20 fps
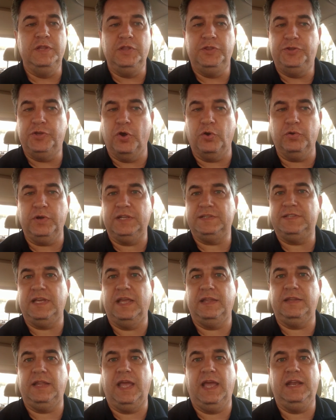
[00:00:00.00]
don't
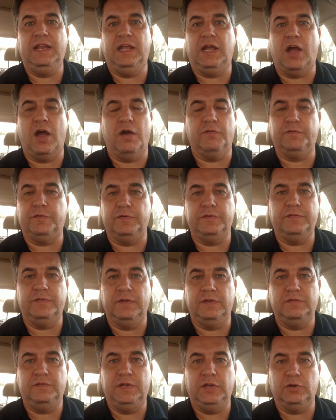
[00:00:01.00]
attend any
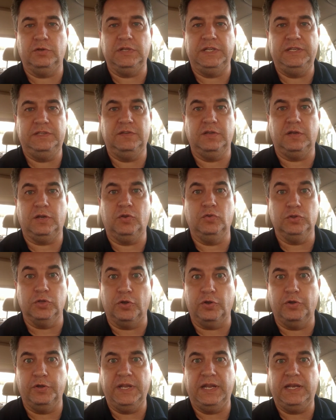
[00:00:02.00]
conferences yearly to
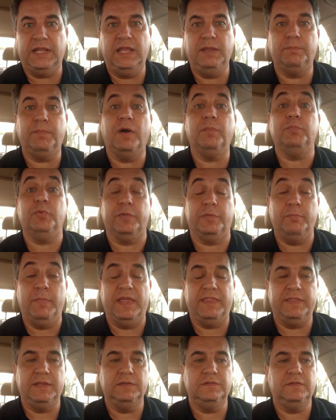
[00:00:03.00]
learn and keep up with
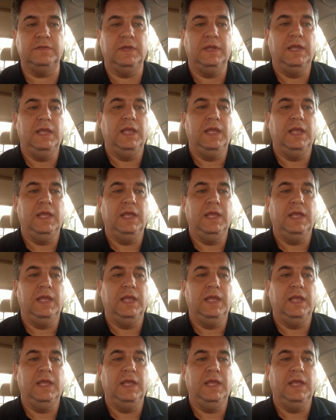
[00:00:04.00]
methods,